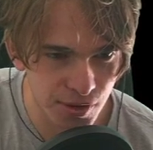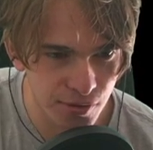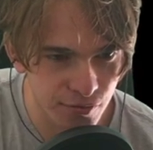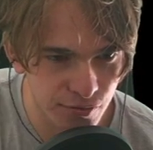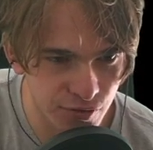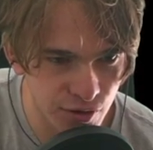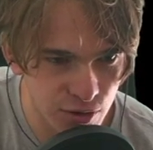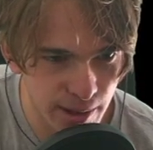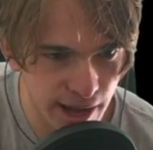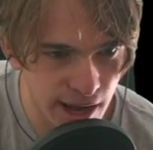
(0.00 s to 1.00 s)

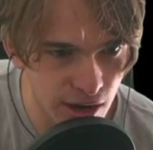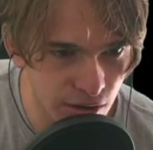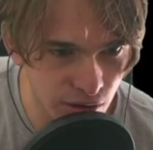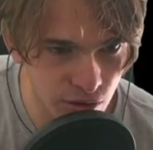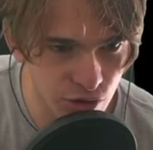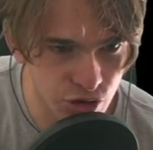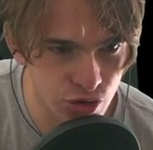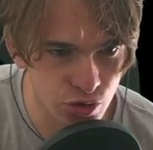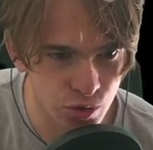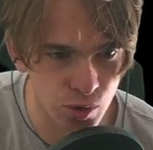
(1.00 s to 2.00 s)
Film Out on the
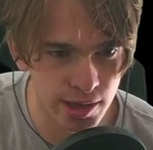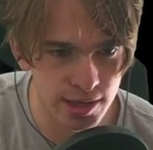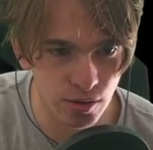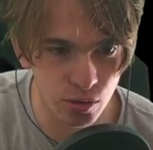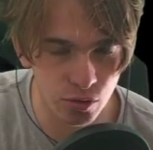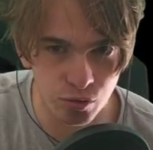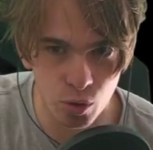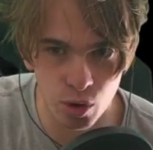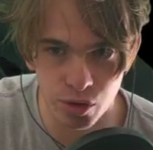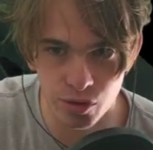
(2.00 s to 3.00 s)

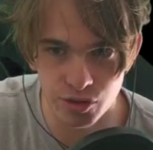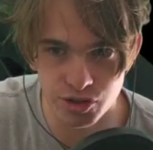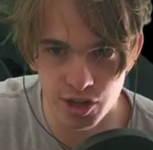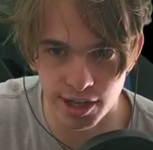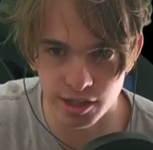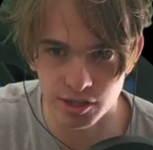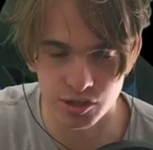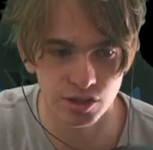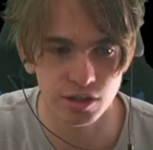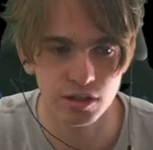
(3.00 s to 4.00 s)
4th of the 2nd. So